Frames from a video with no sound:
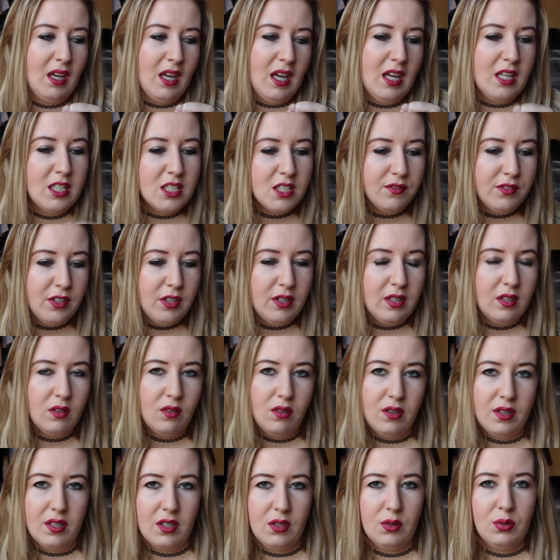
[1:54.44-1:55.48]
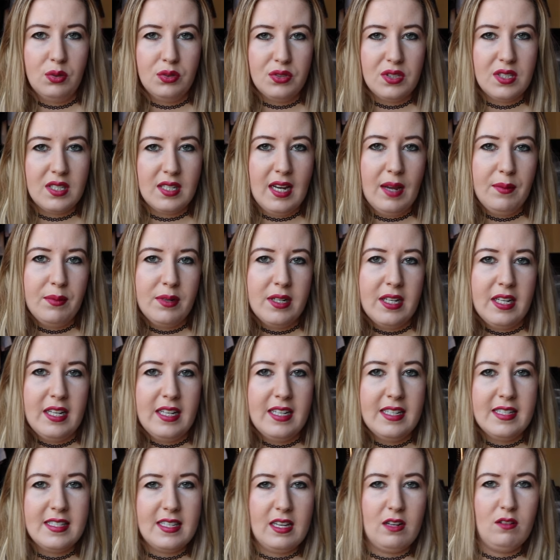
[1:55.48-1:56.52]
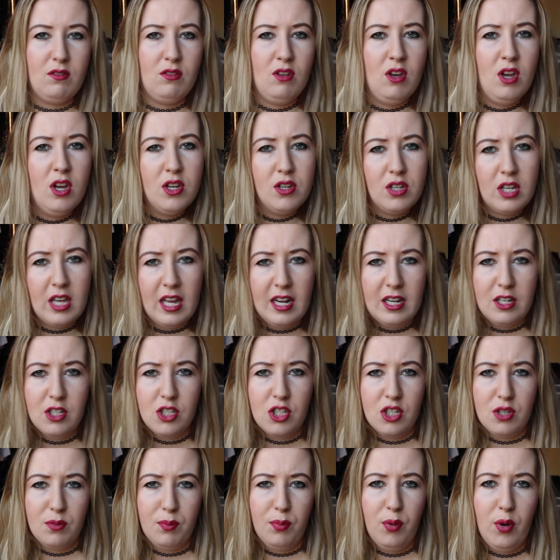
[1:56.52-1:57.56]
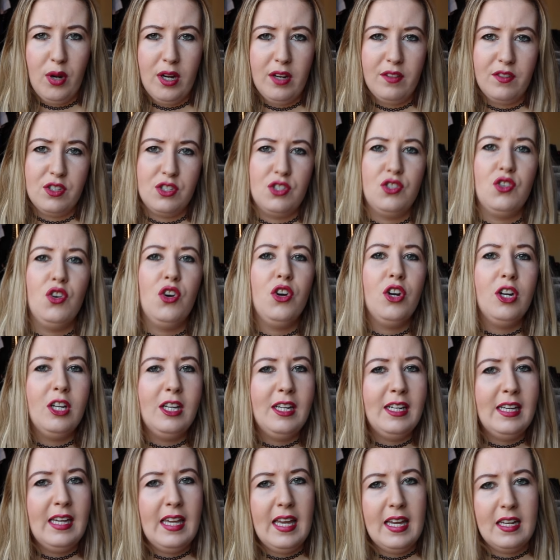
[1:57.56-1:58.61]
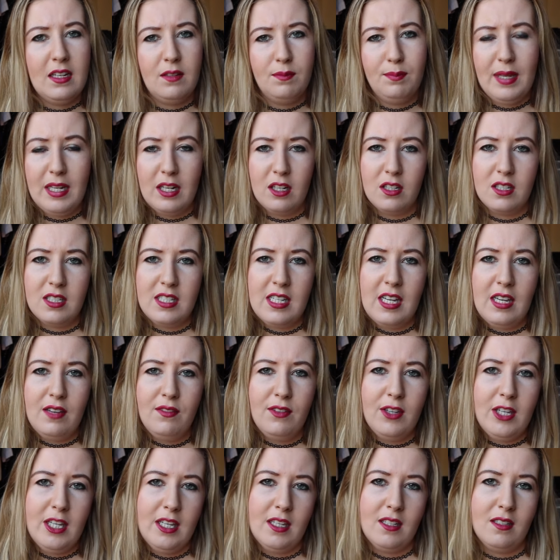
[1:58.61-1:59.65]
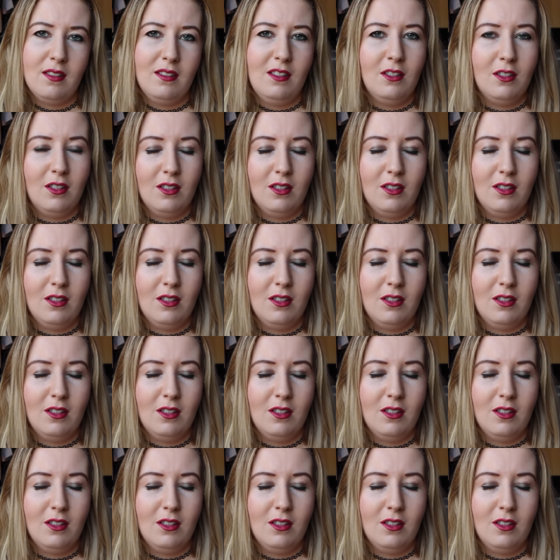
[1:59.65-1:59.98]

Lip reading: interviewing all the cool celebrities and getting to the point of the story and being on TV, and you